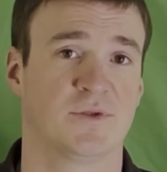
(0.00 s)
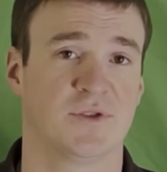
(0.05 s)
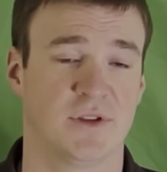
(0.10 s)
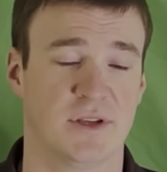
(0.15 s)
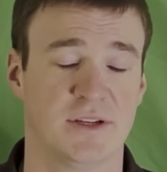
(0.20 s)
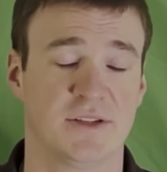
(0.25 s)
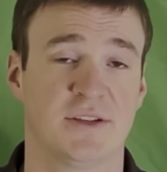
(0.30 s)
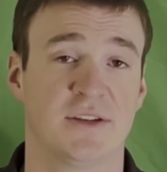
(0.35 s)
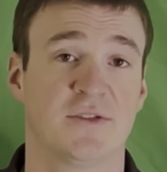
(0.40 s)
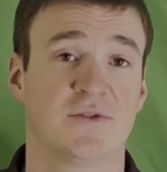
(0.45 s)
So
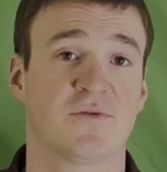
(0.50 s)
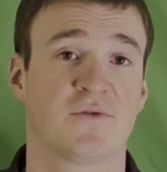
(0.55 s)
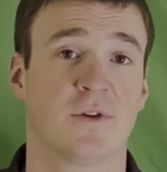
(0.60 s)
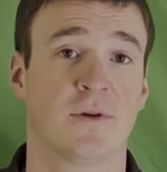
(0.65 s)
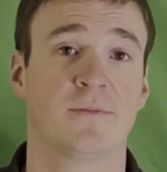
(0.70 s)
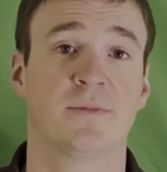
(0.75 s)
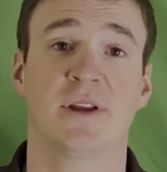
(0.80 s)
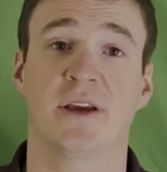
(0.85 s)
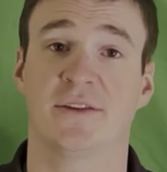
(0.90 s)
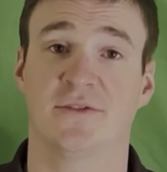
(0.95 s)
this is
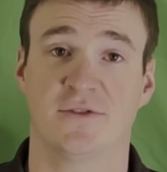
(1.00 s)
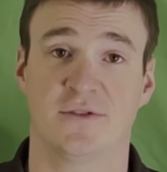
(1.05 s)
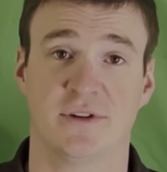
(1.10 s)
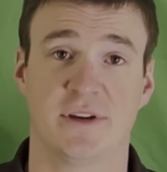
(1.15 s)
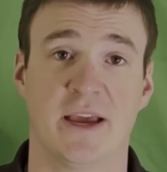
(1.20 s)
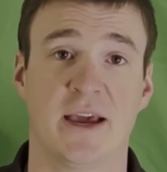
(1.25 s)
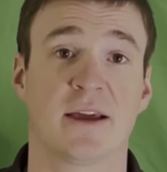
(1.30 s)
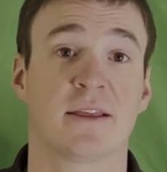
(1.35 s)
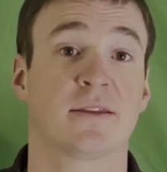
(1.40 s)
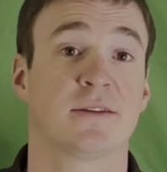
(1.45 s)
from
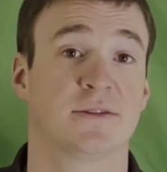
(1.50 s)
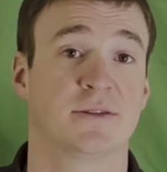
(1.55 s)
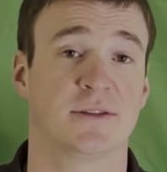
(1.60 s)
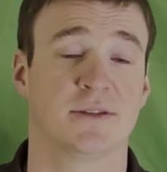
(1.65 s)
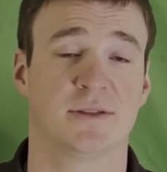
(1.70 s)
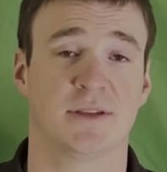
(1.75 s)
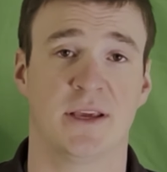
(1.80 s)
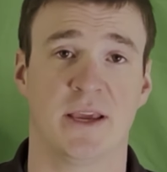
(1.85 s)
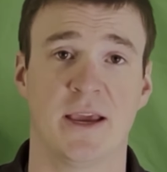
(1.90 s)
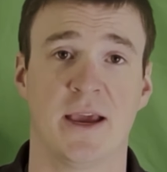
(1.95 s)
Desert Tech. This
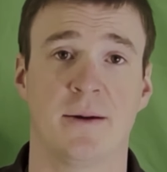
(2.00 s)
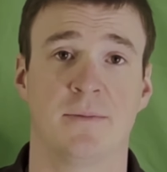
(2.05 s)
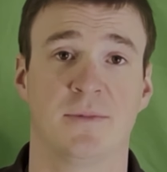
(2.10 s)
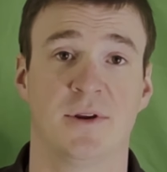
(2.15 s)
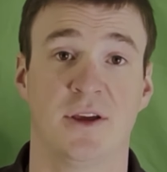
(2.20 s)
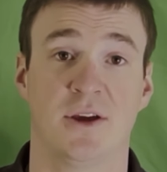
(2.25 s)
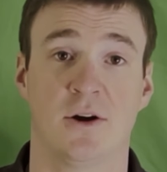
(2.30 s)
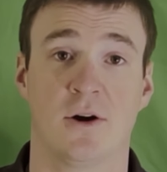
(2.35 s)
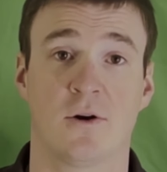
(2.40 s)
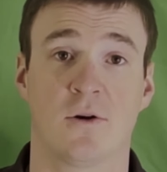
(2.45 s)
is the
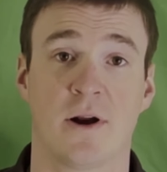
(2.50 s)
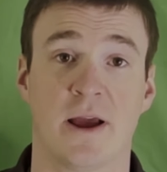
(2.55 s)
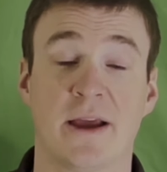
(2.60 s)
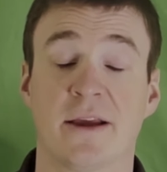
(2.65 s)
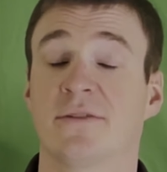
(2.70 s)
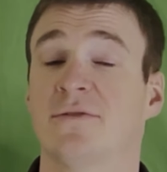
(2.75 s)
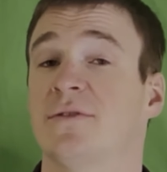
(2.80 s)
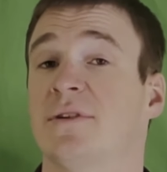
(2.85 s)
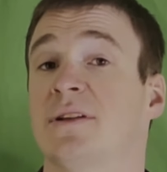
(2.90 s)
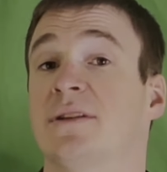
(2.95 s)

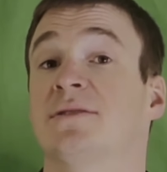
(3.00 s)
MDRX.